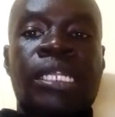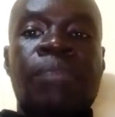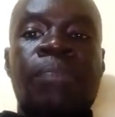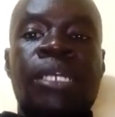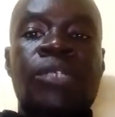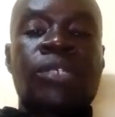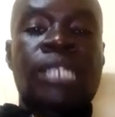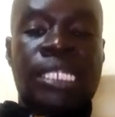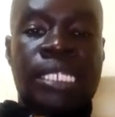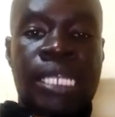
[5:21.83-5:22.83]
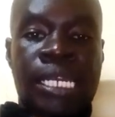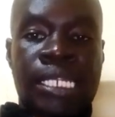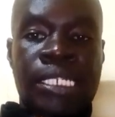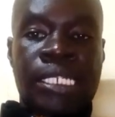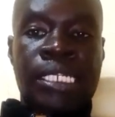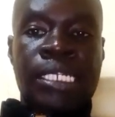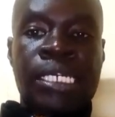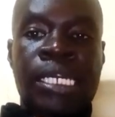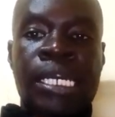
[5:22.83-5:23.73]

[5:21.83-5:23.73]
the person's anxiety